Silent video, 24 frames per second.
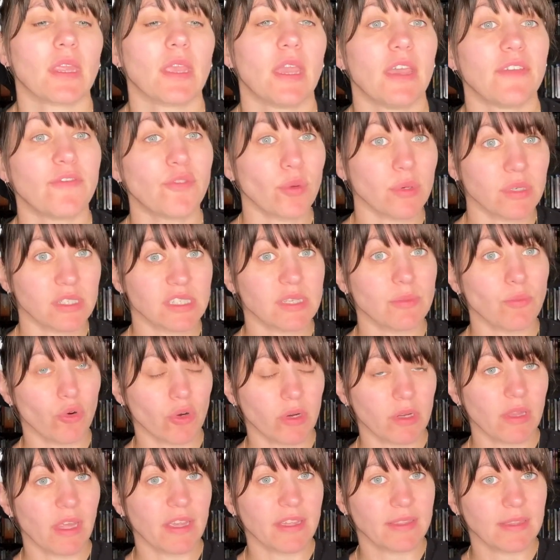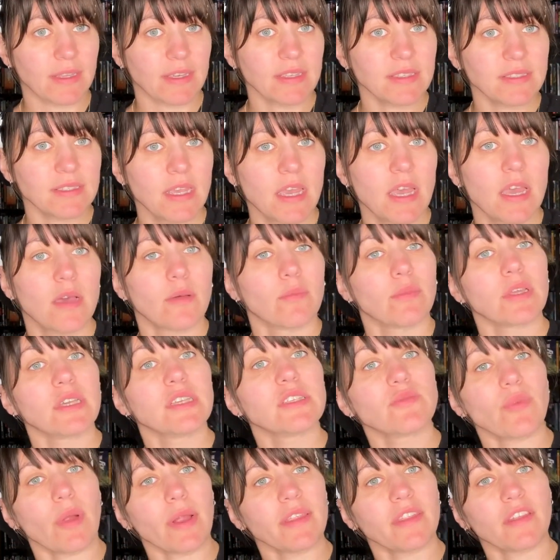If you want to see more like this,
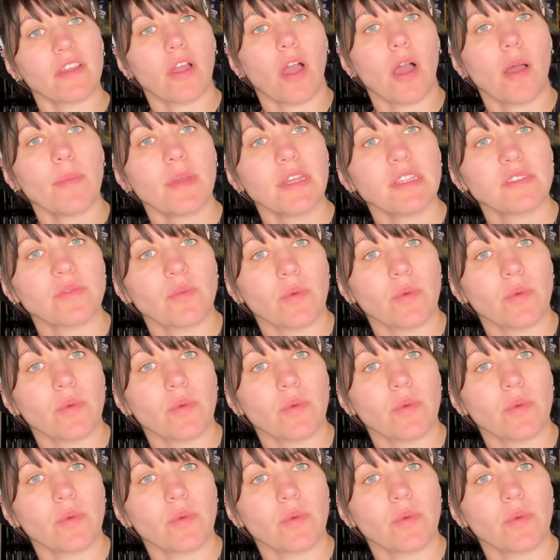please write in the comments